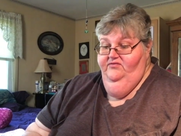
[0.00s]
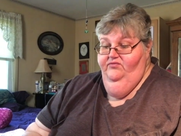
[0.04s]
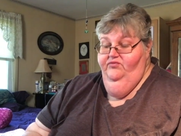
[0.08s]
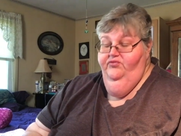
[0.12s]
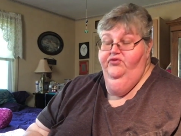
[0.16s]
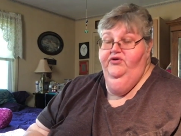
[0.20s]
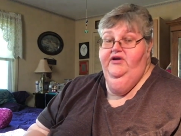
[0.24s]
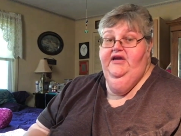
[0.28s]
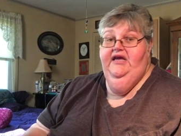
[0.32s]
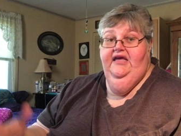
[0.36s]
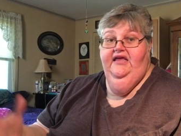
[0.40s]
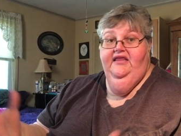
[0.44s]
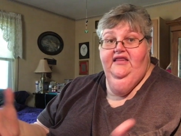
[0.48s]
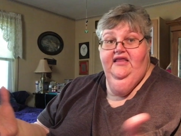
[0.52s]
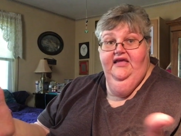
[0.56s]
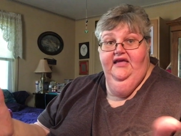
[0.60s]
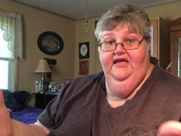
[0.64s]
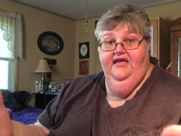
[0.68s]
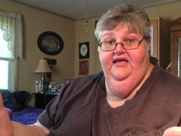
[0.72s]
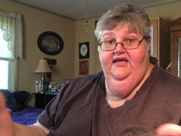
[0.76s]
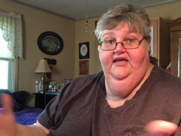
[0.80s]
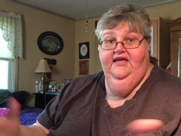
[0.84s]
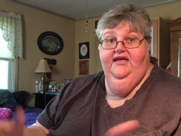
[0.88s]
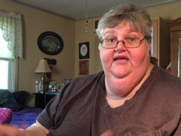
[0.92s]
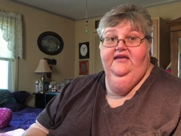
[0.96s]

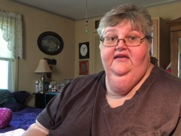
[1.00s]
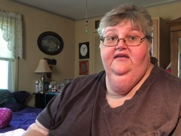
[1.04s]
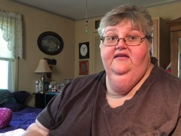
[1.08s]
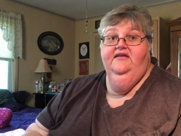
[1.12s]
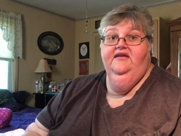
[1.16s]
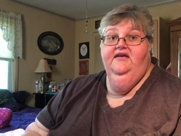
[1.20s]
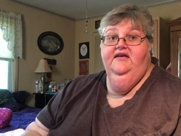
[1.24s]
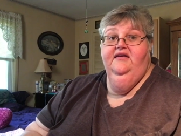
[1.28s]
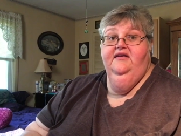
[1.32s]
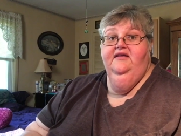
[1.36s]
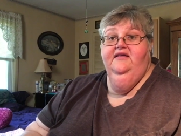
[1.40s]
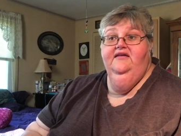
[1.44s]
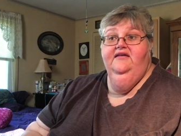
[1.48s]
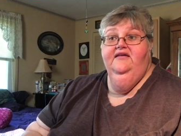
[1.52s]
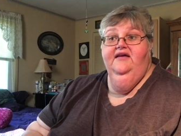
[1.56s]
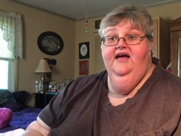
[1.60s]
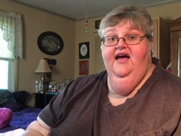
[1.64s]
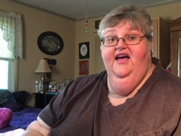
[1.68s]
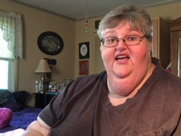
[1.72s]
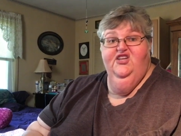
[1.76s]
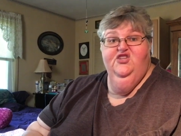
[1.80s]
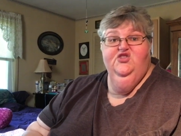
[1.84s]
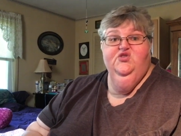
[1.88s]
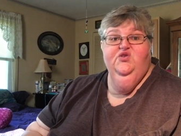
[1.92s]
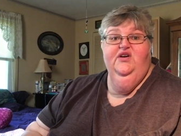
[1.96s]
breathing, and
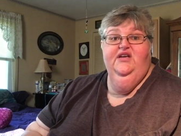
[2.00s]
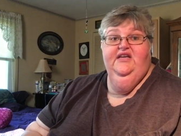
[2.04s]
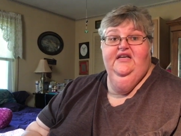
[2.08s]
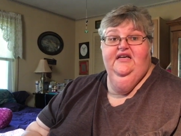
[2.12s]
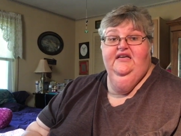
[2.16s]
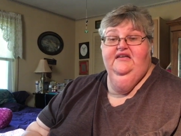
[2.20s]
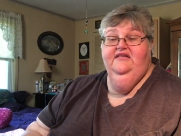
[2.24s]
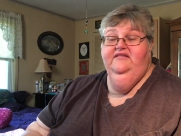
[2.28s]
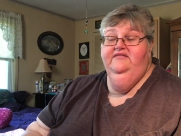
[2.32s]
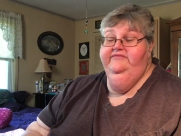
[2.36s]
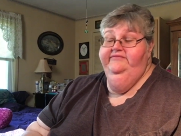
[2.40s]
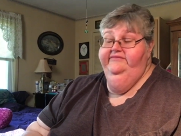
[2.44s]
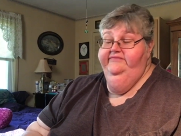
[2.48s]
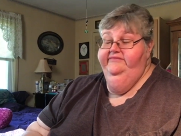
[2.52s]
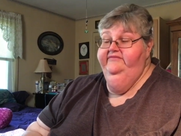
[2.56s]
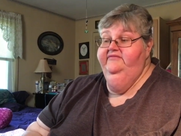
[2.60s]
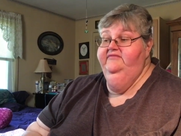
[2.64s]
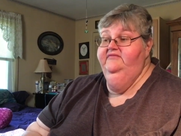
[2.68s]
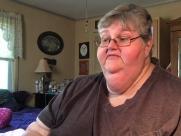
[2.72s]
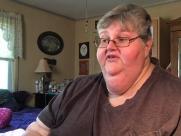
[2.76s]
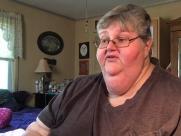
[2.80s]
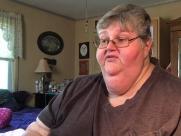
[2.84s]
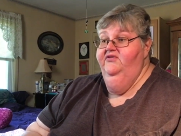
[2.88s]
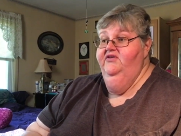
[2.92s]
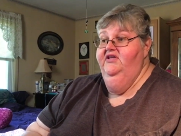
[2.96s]
I enjoyed it.
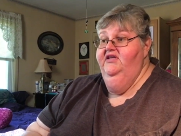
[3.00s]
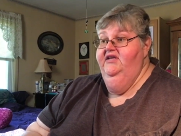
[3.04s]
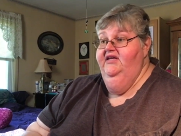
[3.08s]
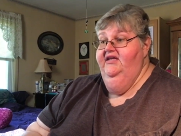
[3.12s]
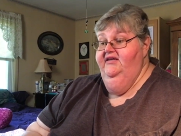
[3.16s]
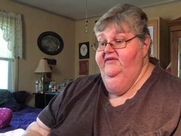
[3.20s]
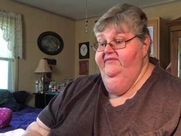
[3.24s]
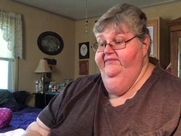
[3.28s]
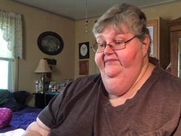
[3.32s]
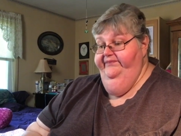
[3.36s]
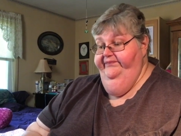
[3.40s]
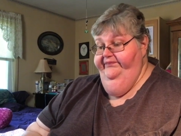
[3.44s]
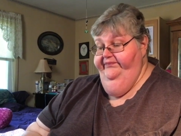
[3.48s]
I really did.